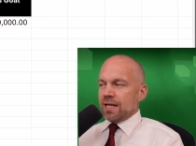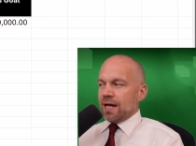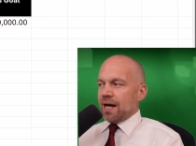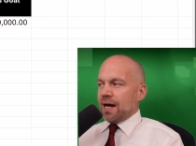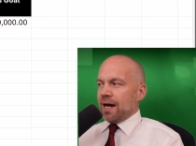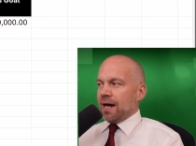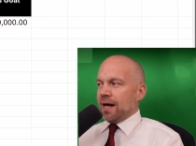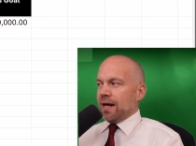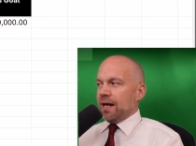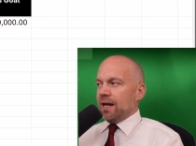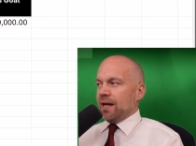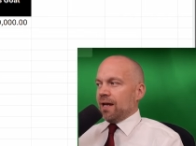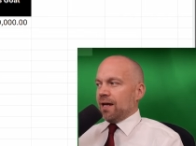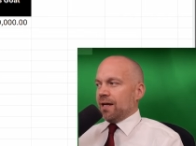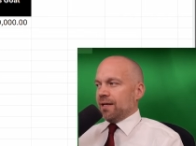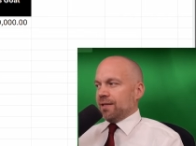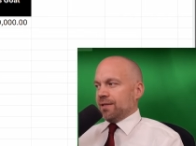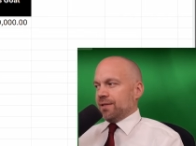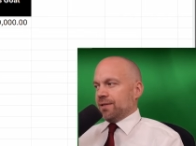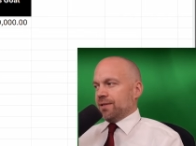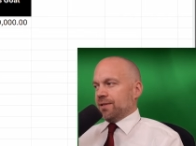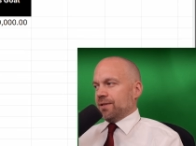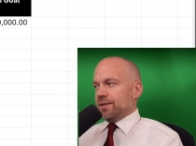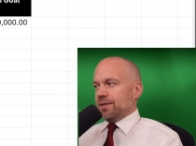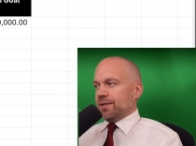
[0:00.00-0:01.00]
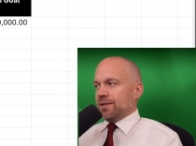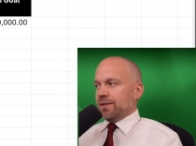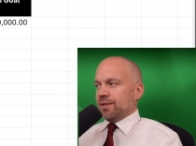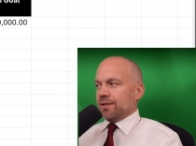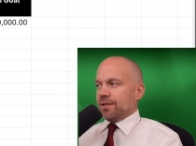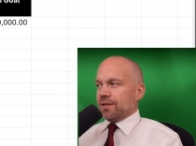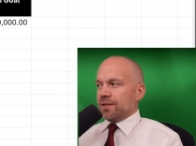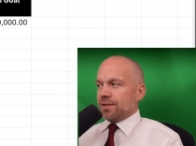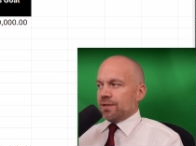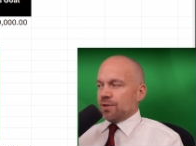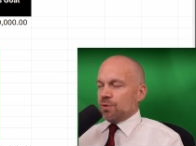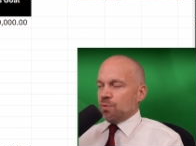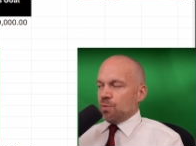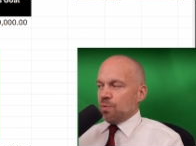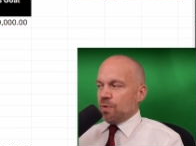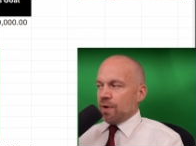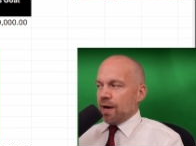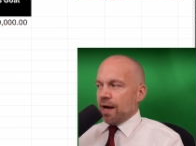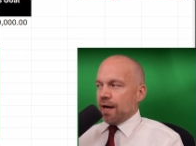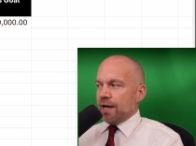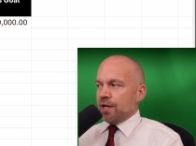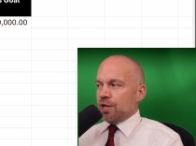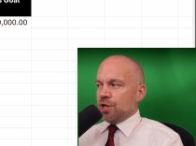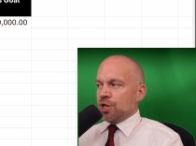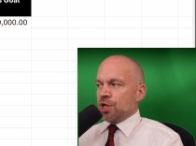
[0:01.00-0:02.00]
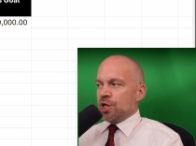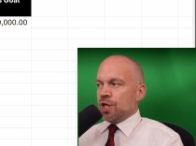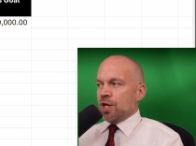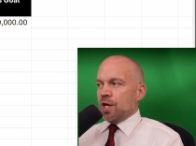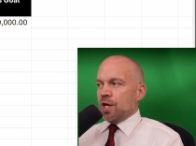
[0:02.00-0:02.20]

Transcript: highlighted range.